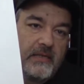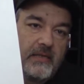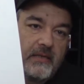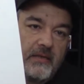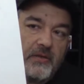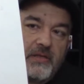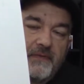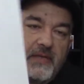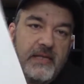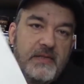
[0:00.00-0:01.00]
it's
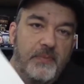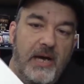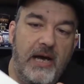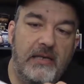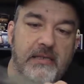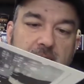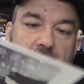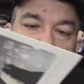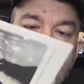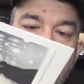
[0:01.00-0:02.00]
exclusive to this box.
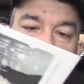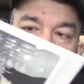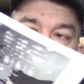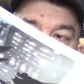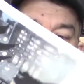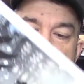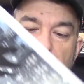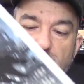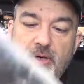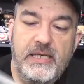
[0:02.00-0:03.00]
But it is a
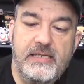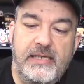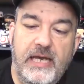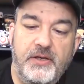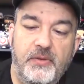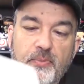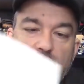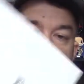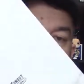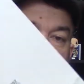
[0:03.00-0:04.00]
pretty standard
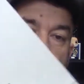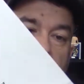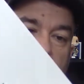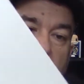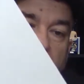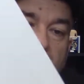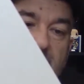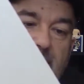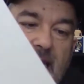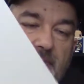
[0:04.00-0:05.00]
print.
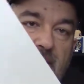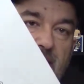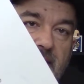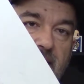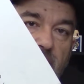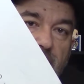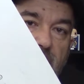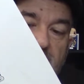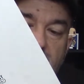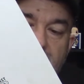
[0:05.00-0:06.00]
It came in a little
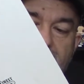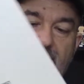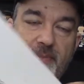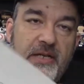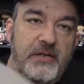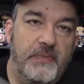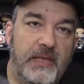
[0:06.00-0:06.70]
bit damaged